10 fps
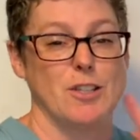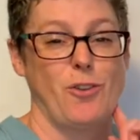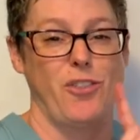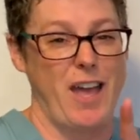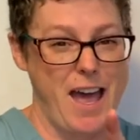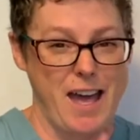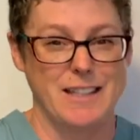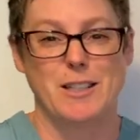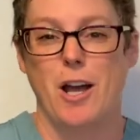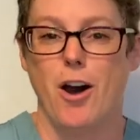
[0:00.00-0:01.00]
So
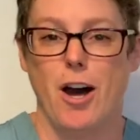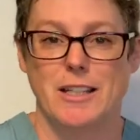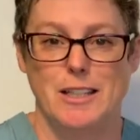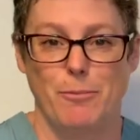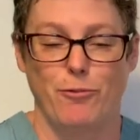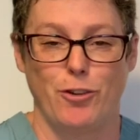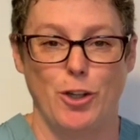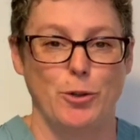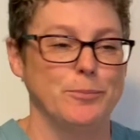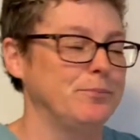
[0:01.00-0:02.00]
that's a hot tip for
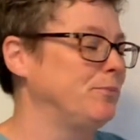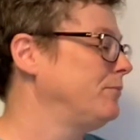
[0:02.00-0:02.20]
you.